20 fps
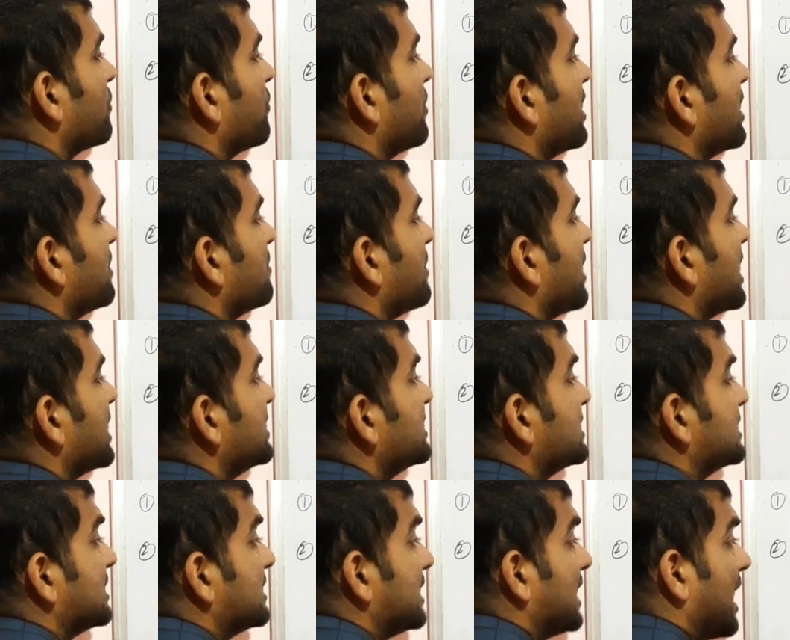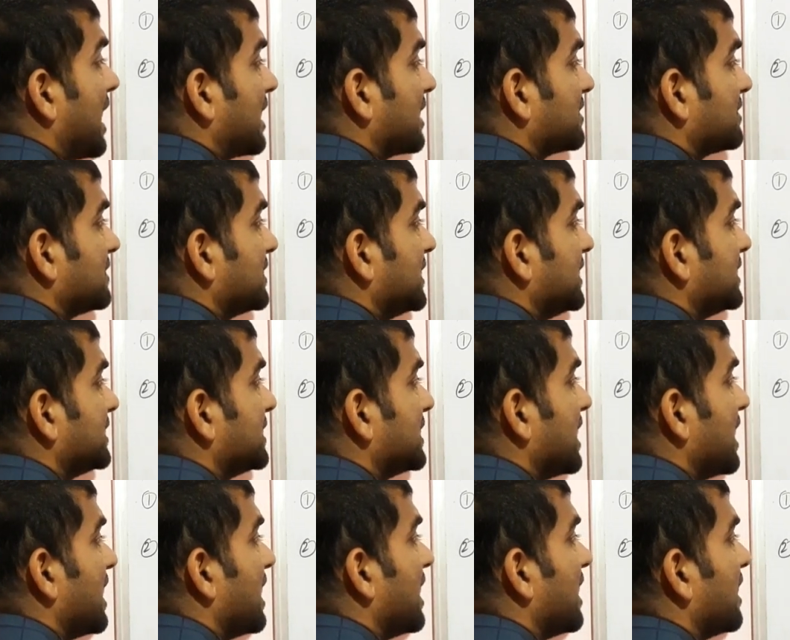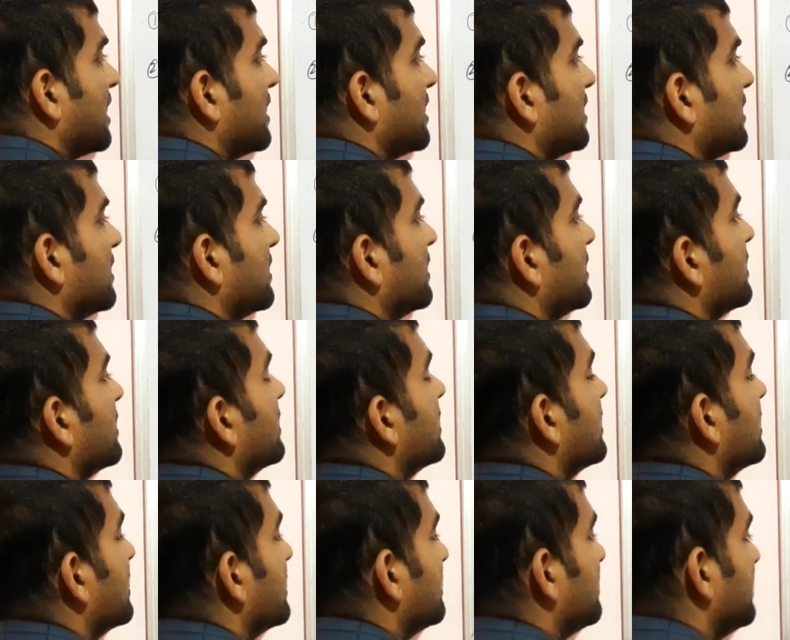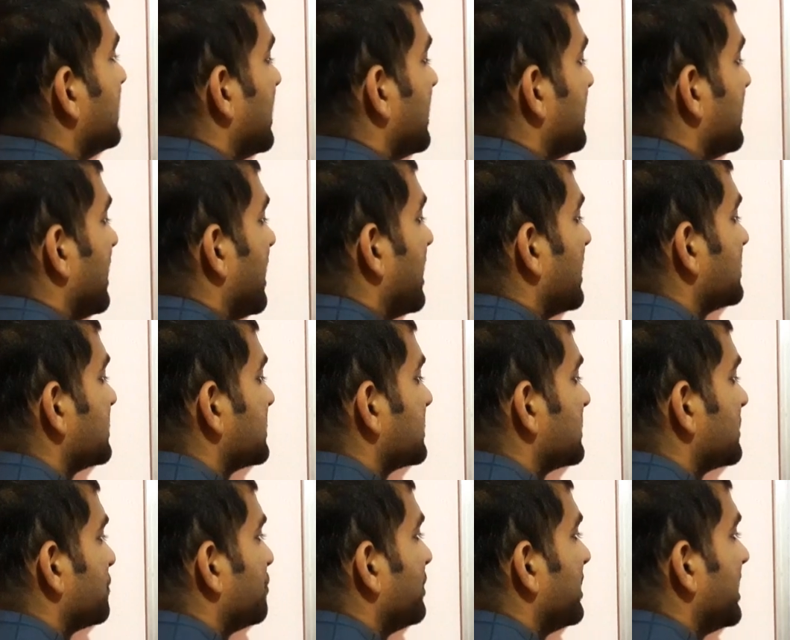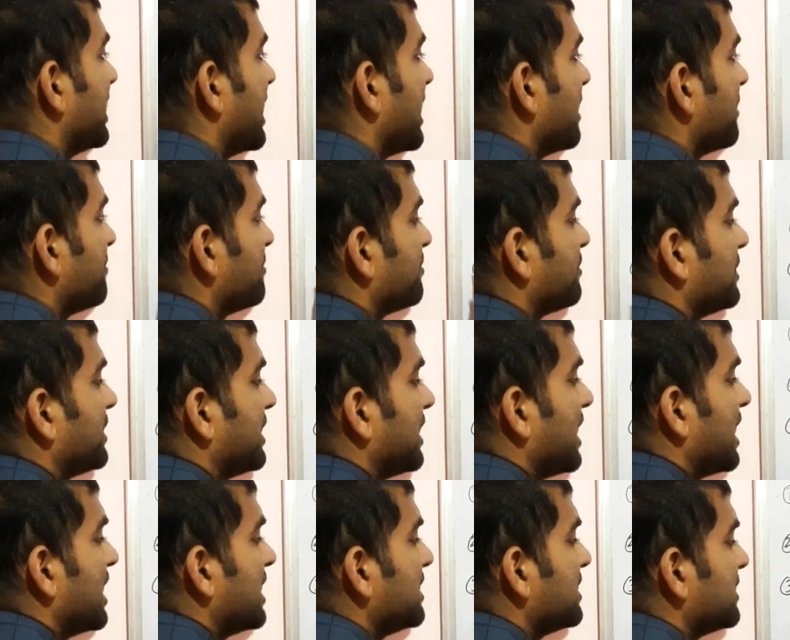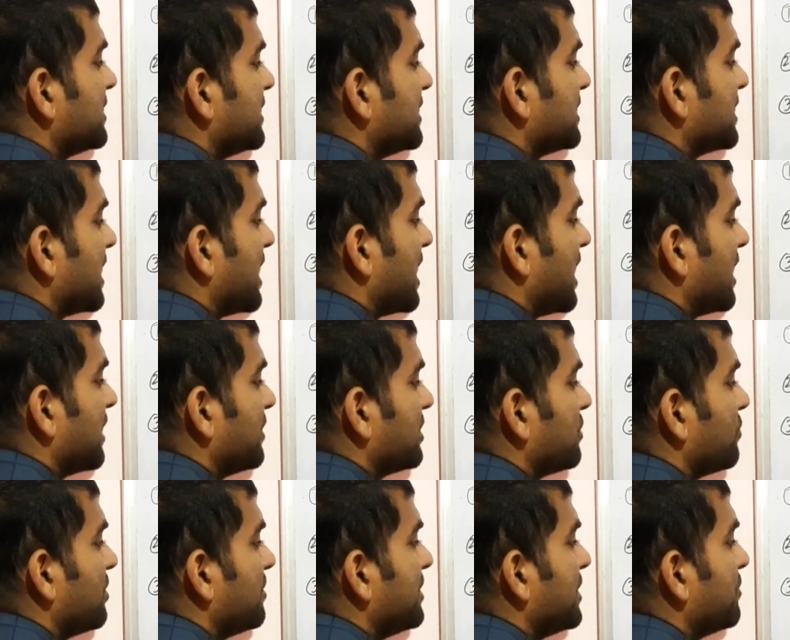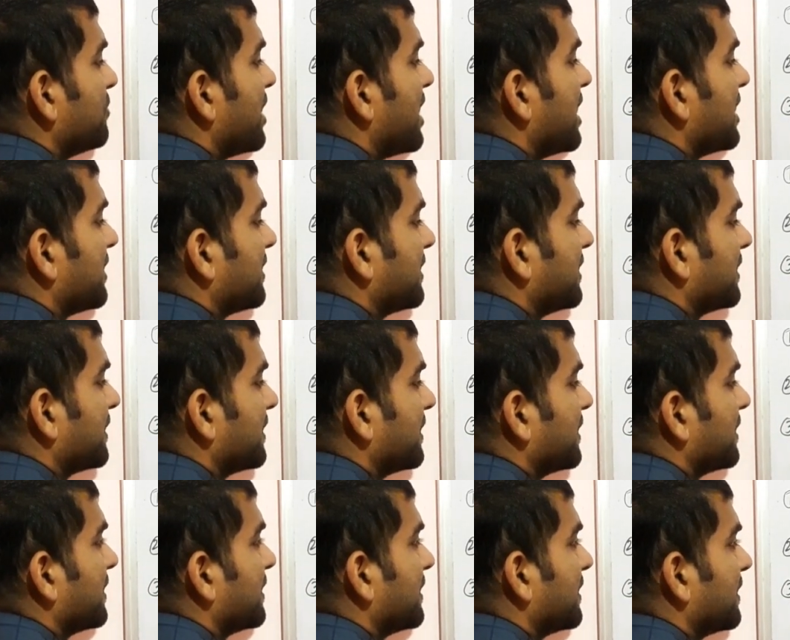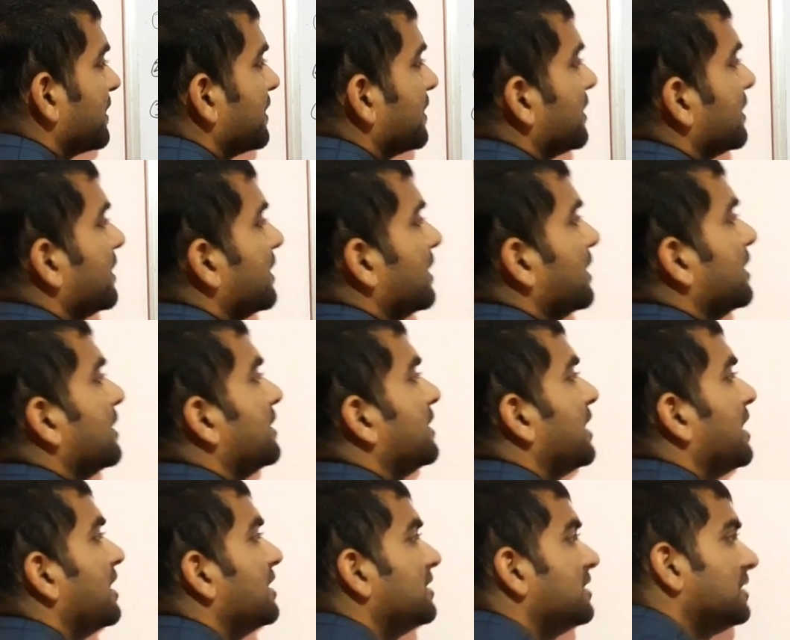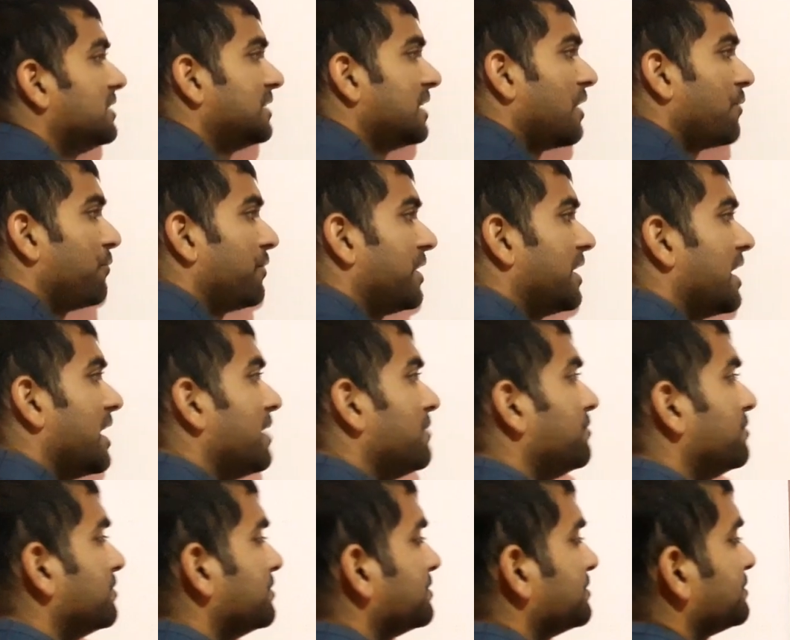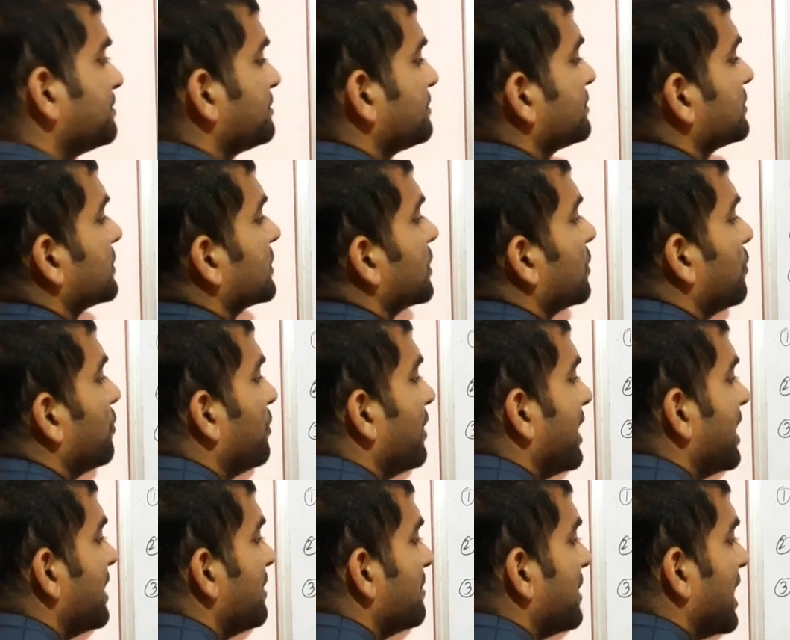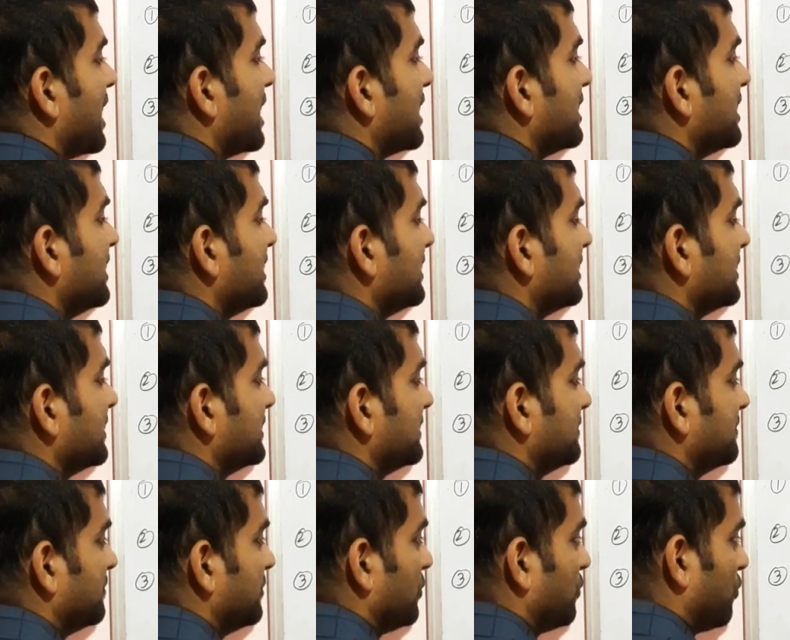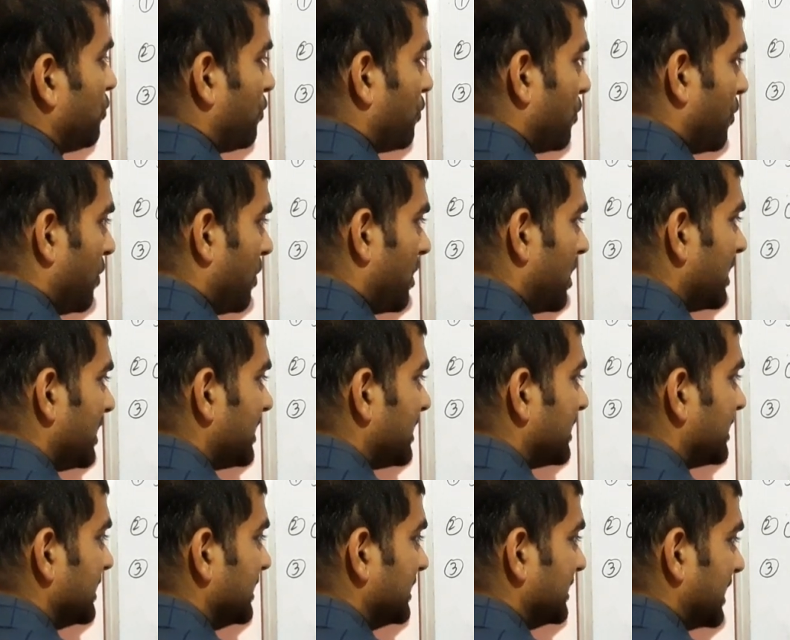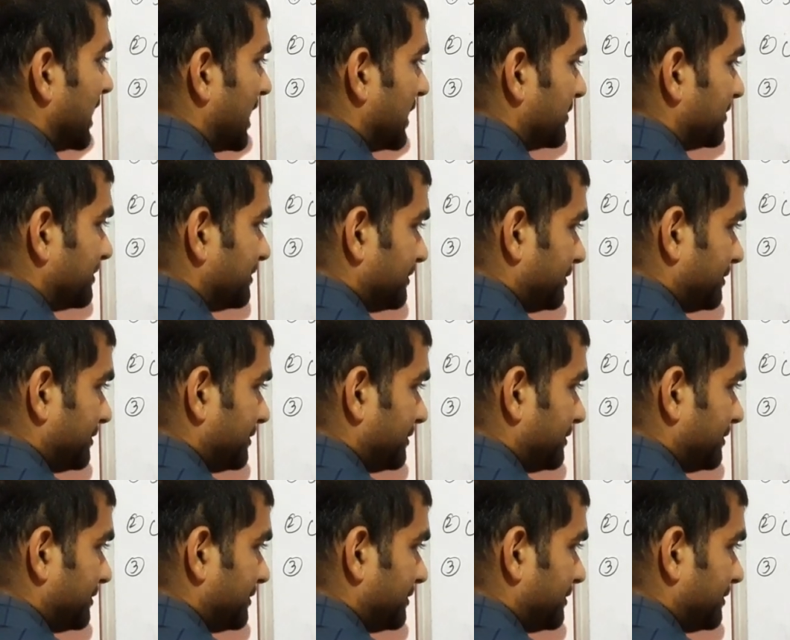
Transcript: 1 by sec theta. Then next we have tan theta. It will be what? Tan theta we have 1 by cot theta.